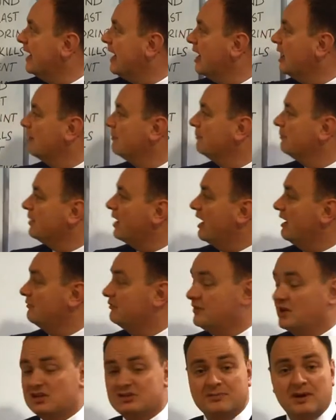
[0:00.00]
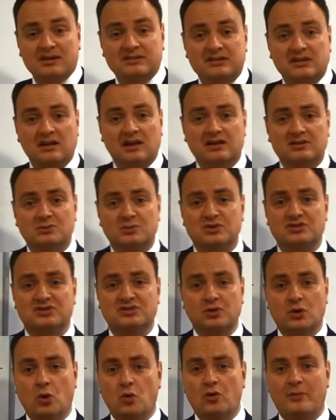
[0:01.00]
Um, our first Masterclass
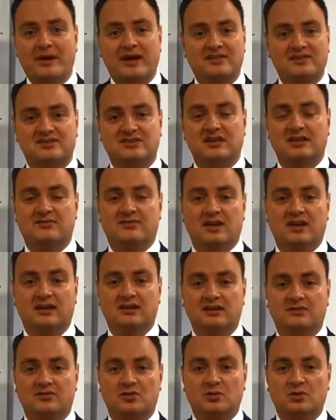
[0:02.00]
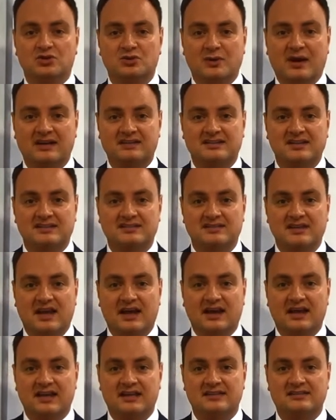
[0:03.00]
was all about the CV, and if you want to access
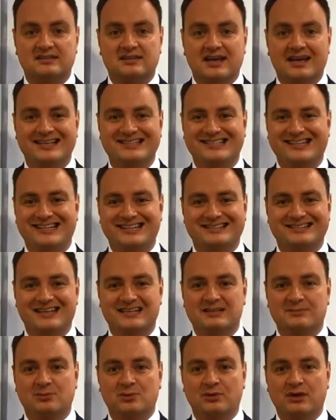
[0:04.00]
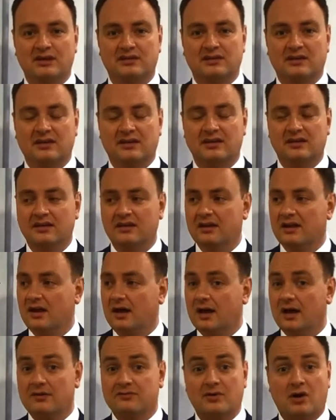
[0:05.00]
that, it's easily accessible either
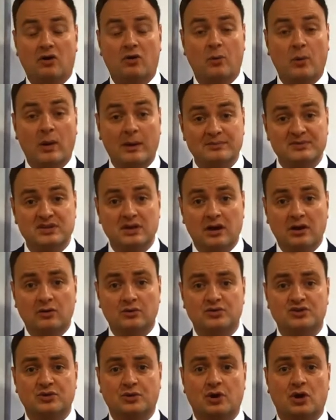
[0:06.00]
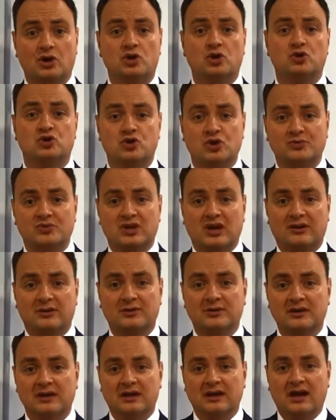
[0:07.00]
uh, via our website also on our YouTube channel.